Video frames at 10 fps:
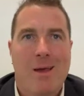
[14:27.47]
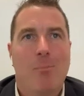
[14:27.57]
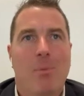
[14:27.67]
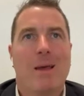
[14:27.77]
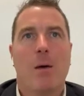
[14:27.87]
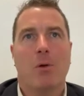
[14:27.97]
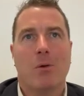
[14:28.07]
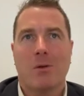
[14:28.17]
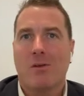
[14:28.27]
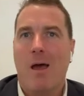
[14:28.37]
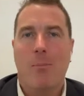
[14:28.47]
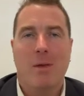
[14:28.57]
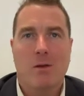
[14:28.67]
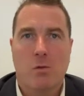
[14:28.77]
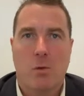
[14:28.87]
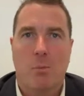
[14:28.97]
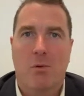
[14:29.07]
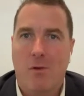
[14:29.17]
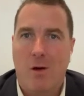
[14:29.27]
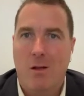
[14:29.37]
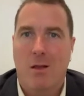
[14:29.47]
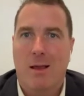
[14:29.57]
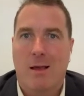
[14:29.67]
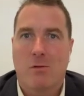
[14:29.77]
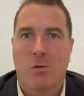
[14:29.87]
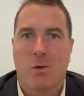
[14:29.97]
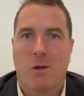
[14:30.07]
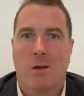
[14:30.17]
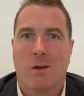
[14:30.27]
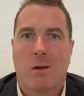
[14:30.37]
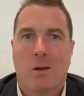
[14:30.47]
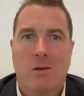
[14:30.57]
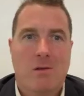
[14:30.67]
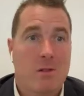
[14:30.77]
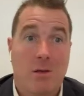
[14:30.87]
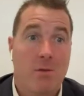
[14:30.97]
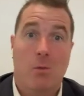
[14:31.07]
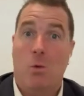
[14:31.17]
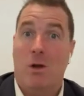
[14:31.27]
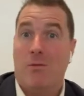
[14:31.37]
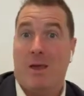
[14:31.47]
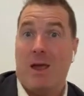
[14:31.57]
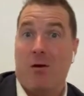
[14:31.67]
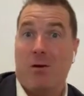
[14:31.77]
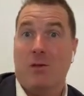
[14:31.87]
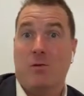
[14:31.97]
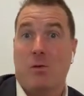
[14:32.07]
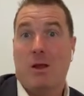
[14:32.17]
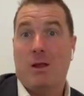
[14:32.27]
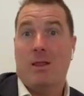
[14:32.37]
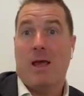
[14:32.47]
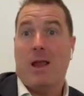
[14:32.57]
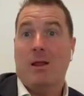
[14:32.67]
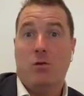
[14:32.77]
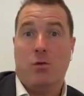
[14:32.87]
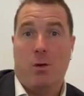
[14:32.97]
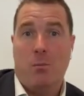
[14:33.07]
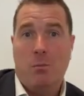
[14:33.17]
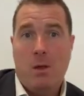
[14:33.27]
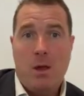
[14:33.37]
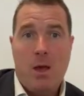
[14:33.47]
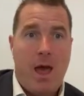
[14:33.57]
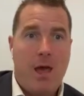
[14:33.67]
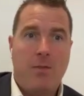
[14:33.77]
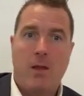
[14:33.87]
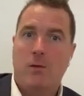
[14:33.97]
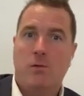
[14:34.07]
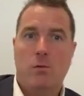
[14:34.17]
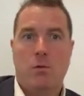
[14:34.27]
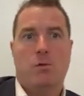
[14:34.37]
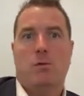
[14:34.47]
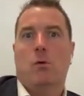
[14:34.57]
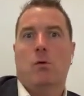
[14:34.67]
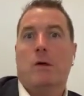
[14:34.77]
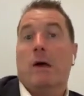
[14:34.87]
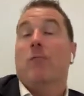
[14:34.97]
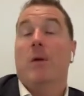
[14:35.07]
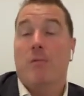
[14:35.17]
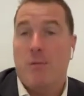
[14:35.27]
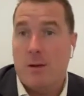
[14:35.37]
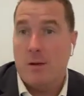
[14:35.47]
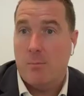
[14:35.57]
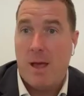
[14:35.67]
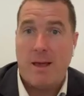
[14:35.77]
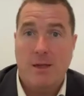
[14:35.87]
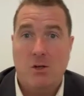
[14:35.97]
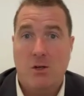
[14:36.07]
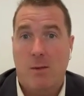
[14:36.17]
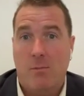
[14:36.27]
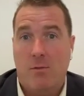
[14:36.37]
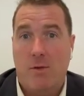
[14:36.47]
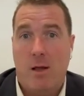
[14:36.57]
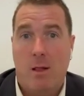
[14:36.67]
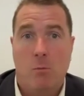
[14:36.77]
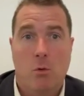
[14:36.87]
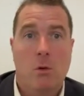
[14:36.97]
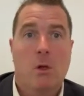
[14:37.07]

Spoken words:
being able to tap into a provider like us who can deliver whatever care it is you need in that interim, and then as soon as your government funded package comes available,